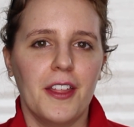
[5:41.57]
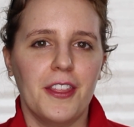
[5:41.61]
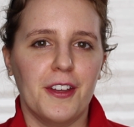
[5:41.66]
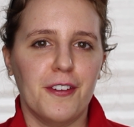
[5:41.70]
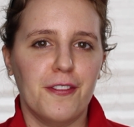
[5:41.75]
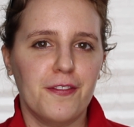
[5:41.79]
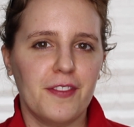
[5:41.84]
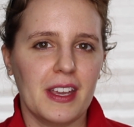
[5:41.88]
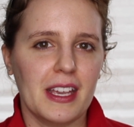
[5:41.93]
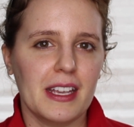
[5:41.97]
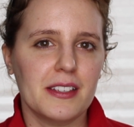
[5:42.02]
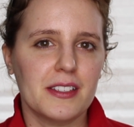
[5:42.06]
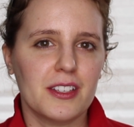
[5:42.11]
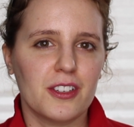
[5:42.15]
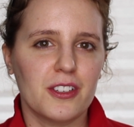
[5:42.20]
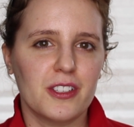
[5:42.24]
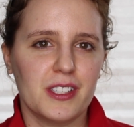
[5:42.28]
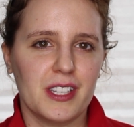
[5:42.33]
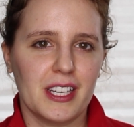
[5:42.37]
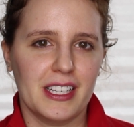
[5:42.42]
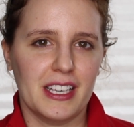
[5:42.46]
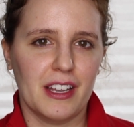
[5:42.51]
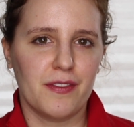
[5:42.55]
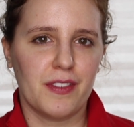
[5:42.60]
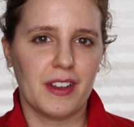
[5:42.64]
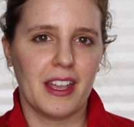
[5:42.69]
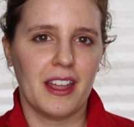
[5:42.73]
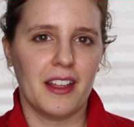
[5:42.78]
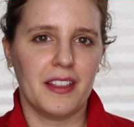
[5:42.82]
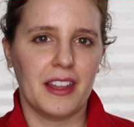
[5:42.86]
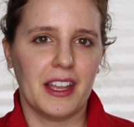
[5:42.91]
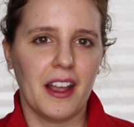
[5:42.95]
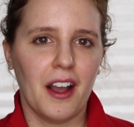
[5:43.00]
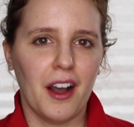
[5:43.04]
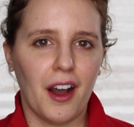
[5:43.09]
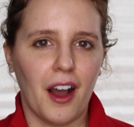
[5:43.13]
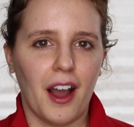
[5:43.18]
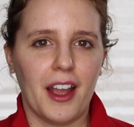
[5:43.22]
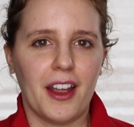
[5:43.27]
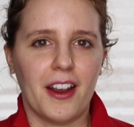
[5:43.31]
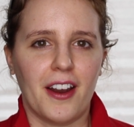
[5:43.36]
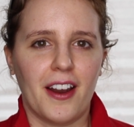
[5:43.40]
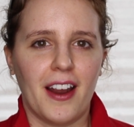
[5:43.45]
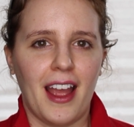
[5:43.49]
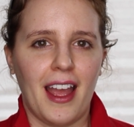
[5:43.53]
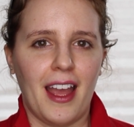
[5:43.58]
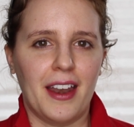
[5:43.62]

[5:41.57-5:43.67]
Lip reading: The fees are significantly higher,